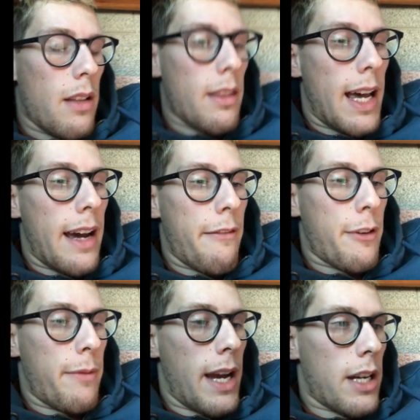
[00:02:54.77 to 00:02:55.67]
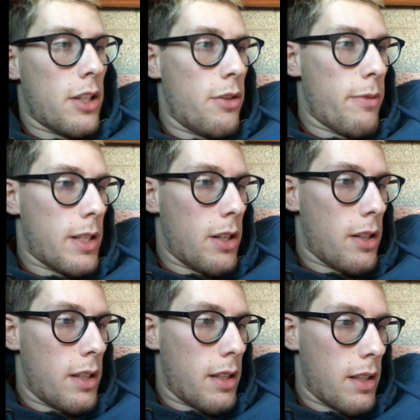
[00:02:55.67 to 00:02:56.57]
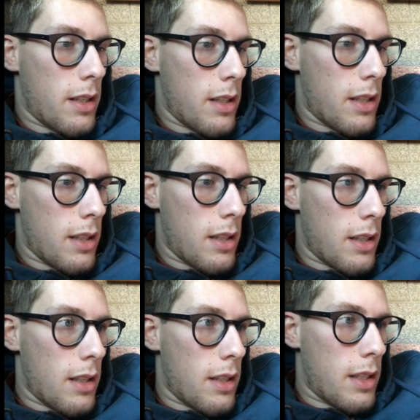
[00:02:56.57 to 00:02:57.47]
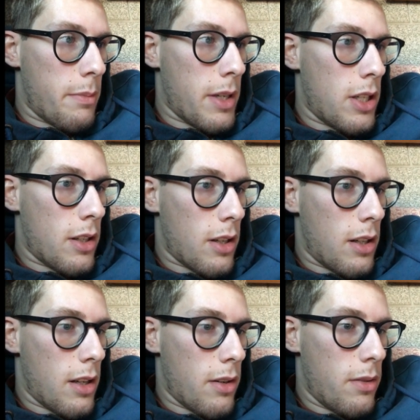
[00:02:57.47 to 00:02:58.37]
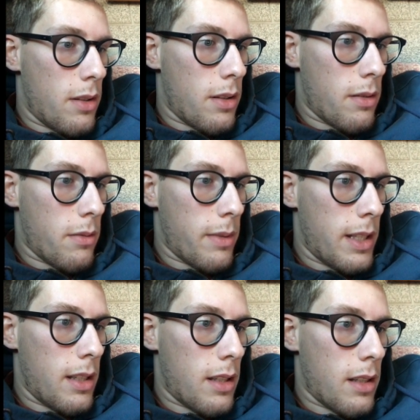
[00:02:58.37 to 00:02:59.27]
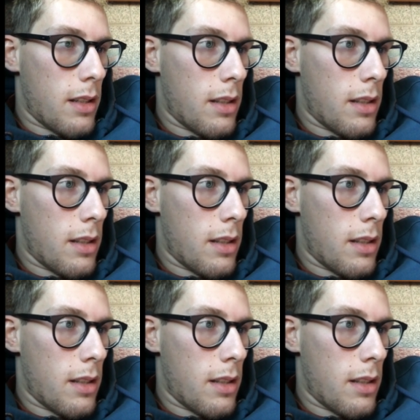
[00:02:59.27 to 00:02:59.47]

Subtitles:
Live reaction to results. Submissions are closed. What?